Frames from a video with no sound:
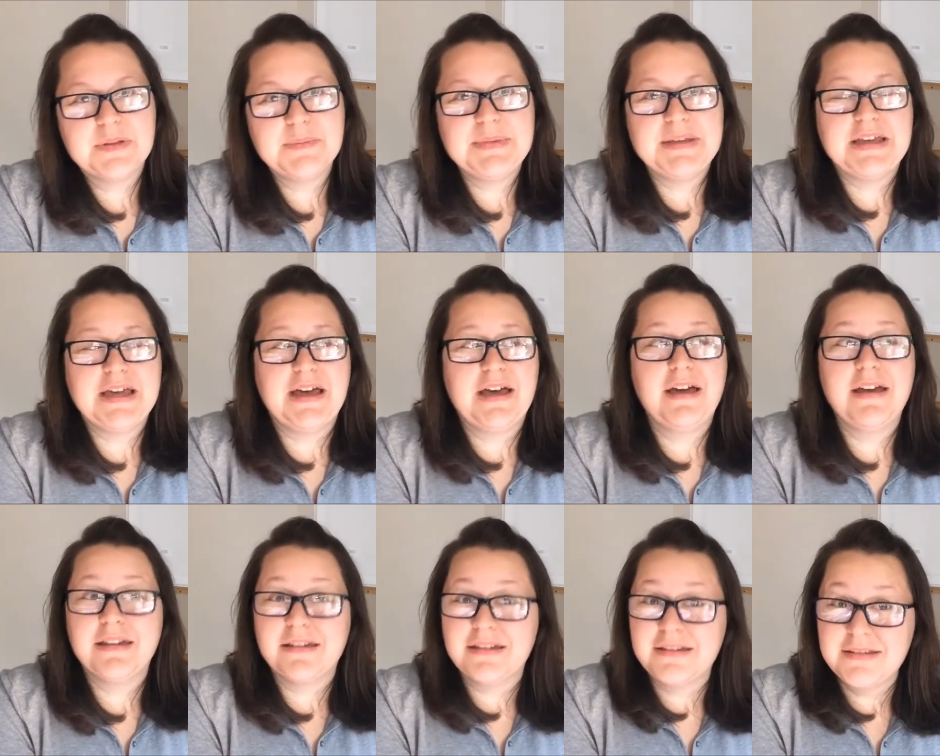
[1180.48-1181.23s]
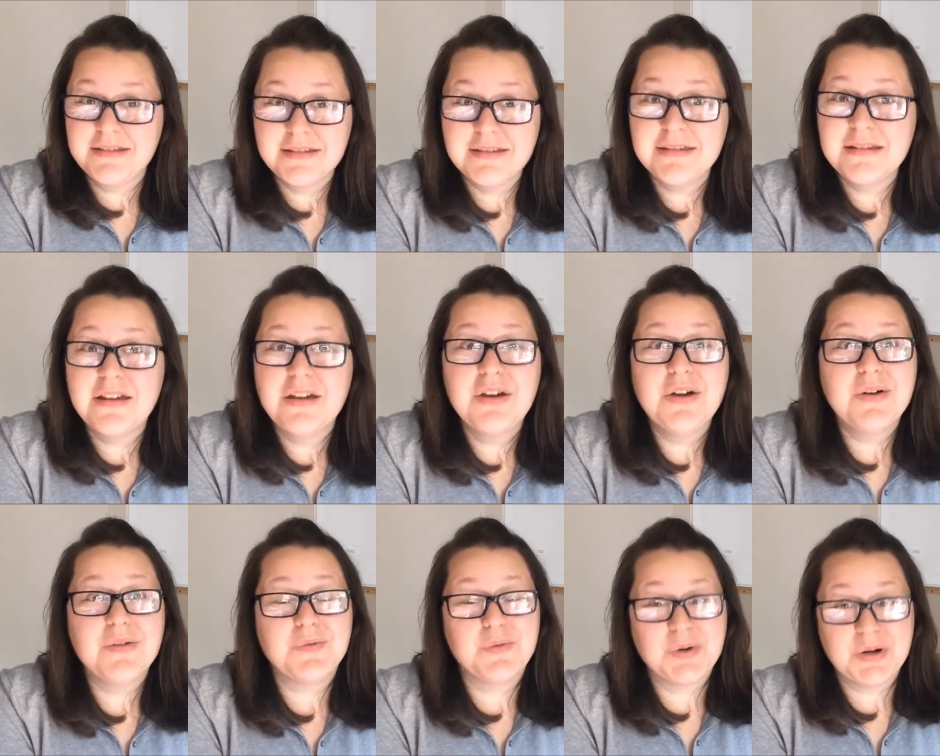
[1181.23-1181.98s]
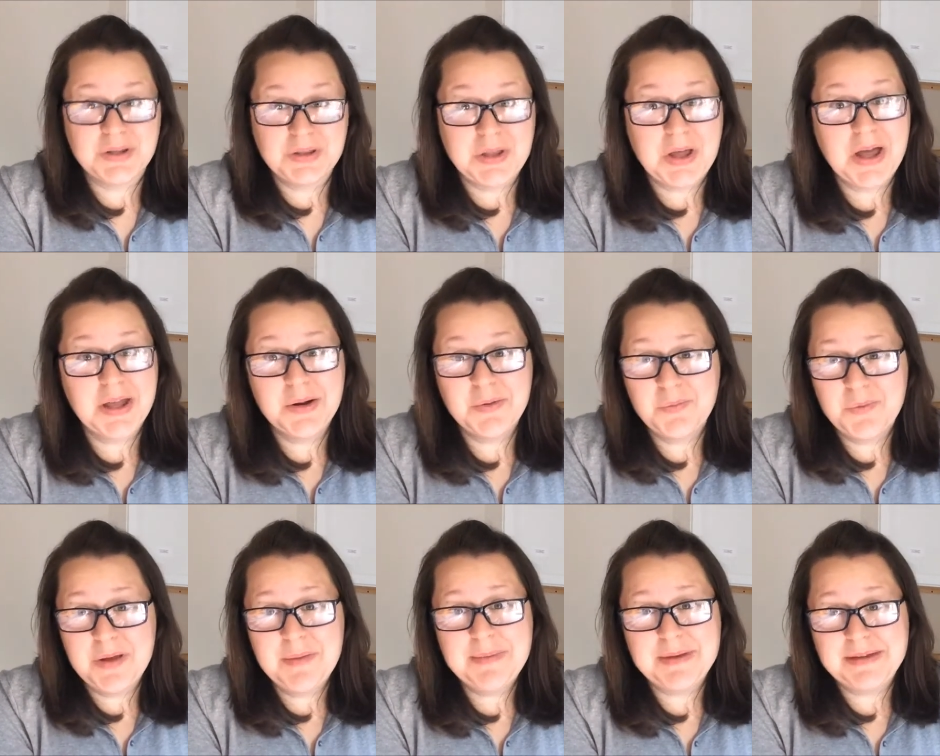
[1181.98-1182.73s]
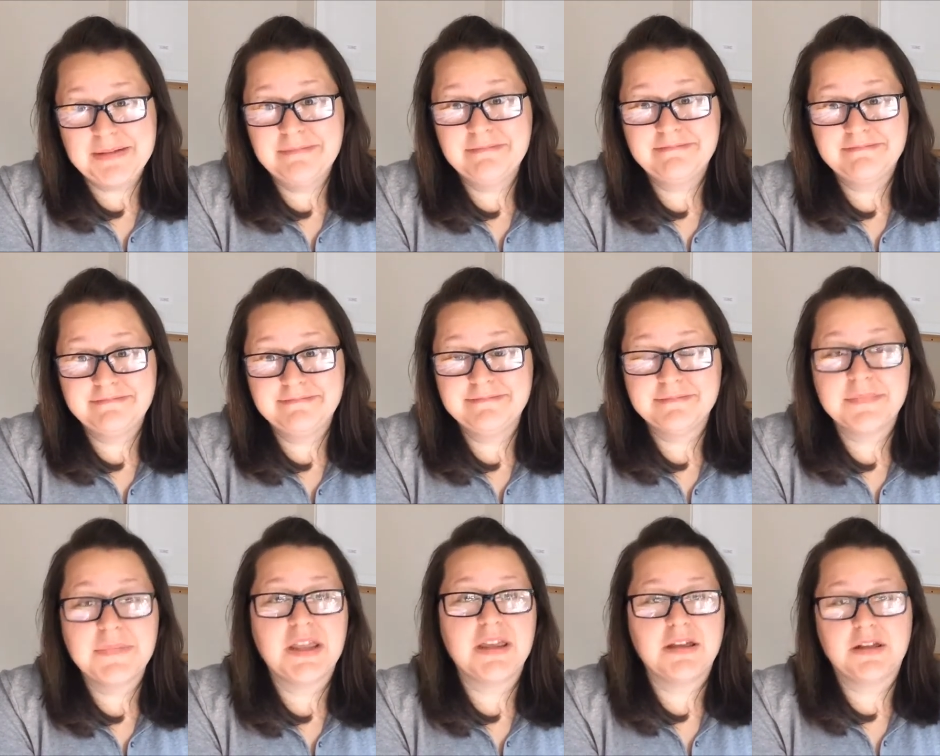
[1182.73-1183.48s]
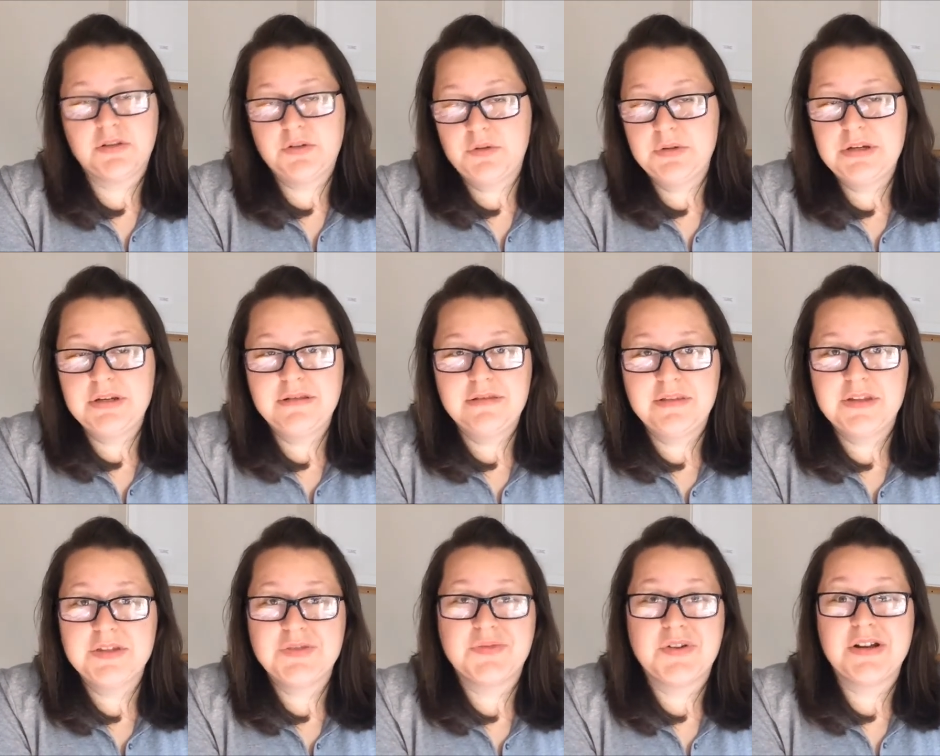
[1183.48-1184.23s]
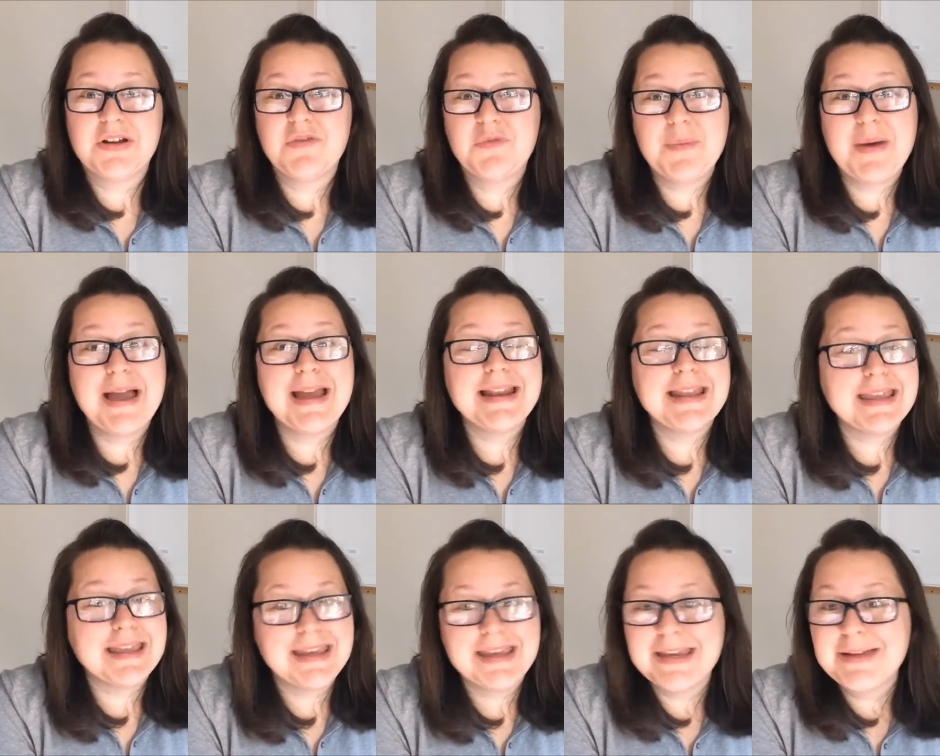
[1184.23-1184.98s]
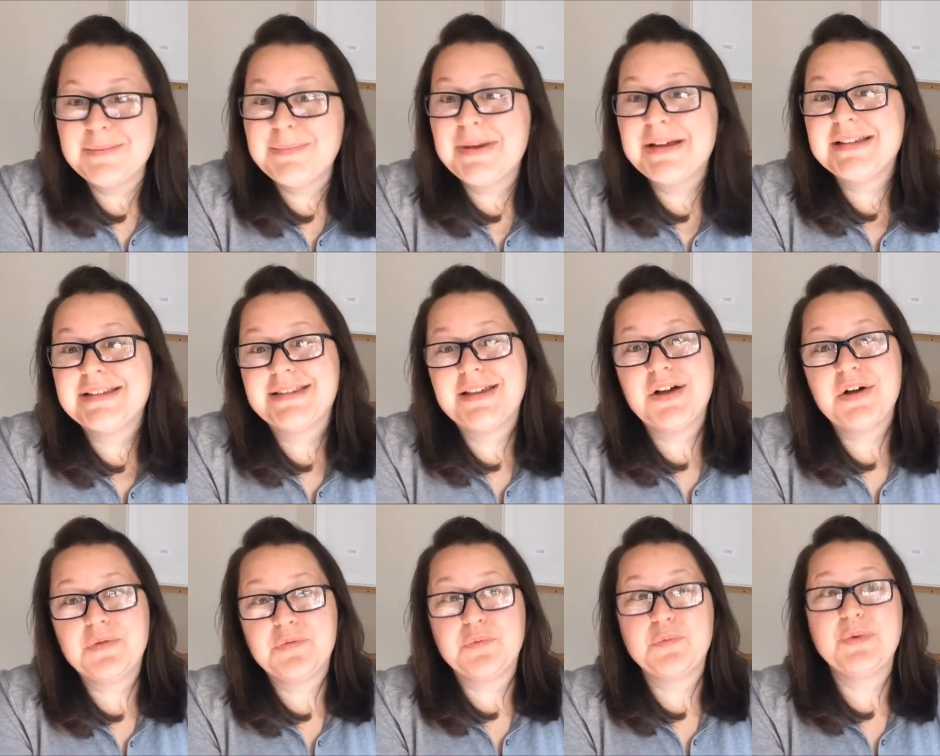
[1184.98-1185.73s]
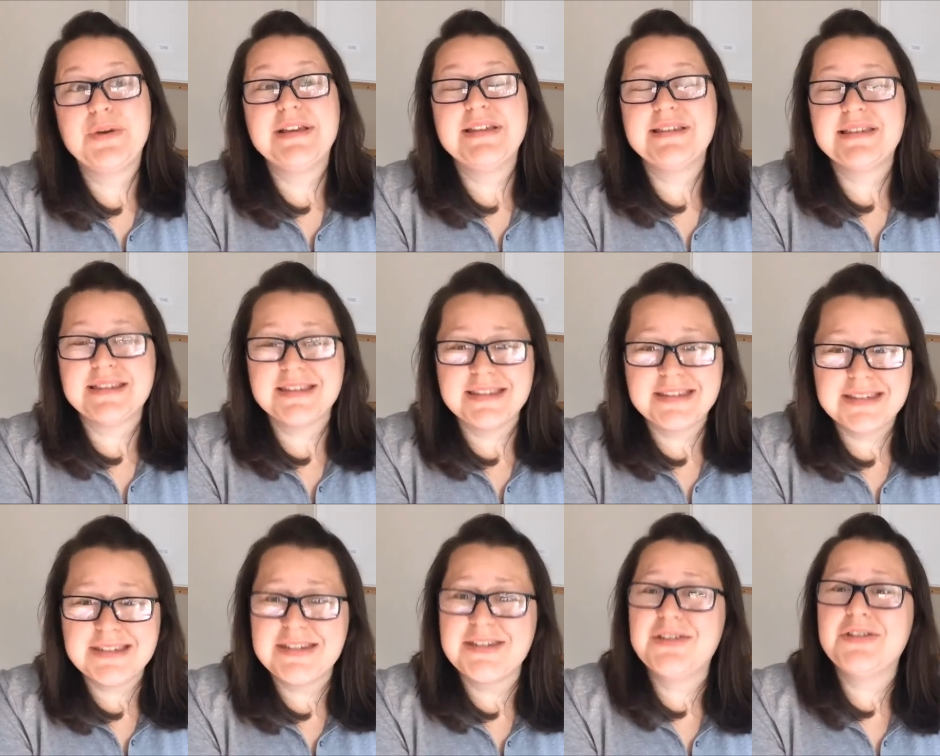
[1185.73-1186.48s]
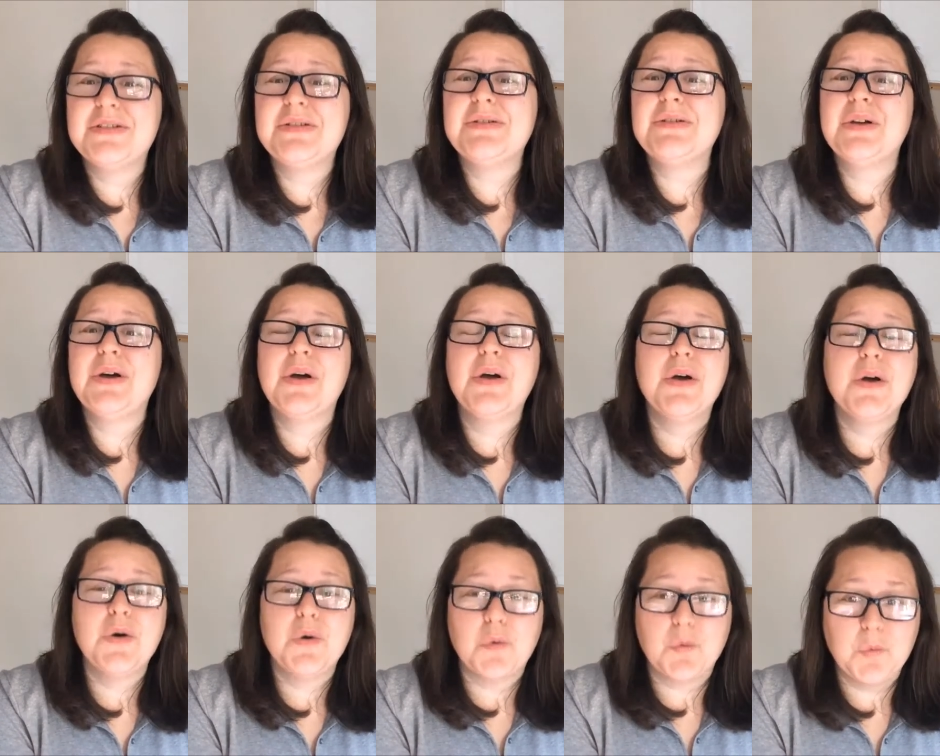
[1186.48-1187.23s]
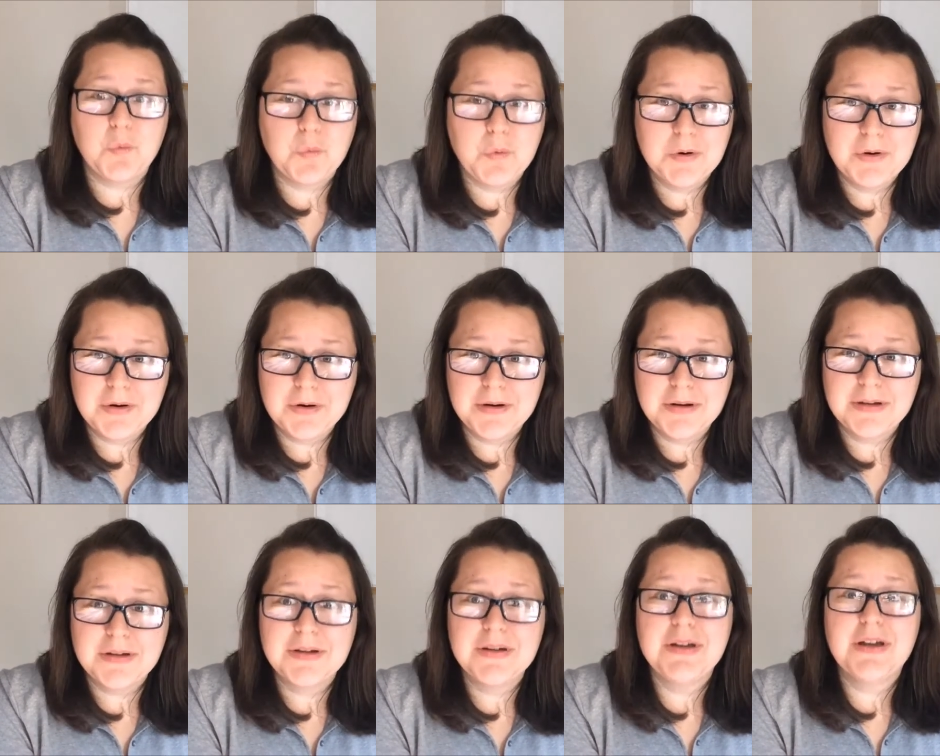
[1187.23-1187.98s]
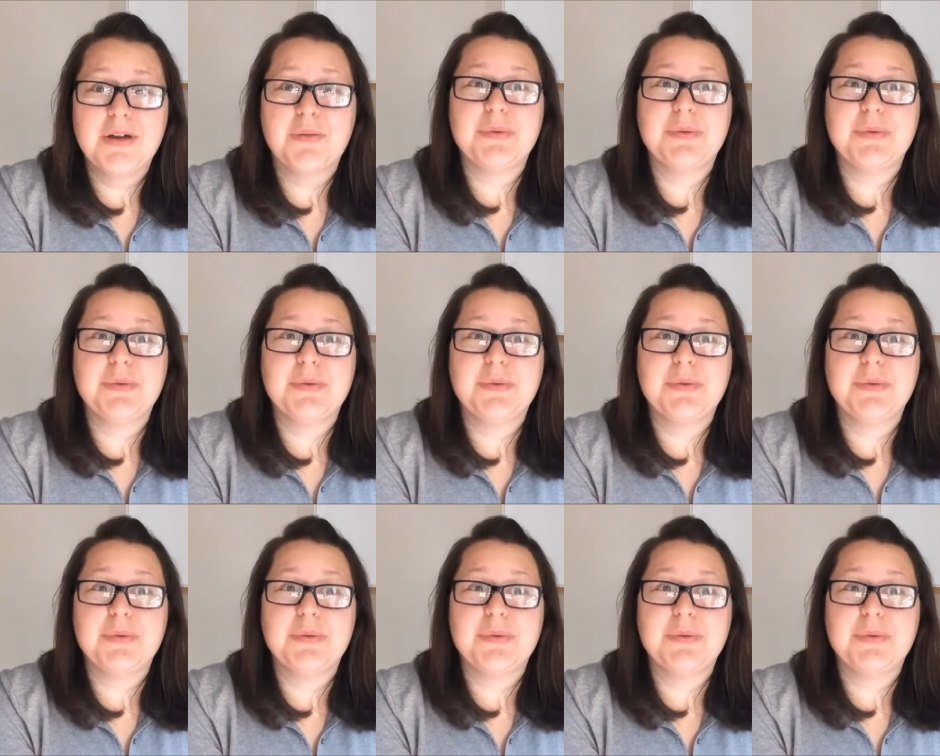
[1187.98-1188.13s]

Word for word: Because for a lot of women, including this friend of mine and myself, we still work.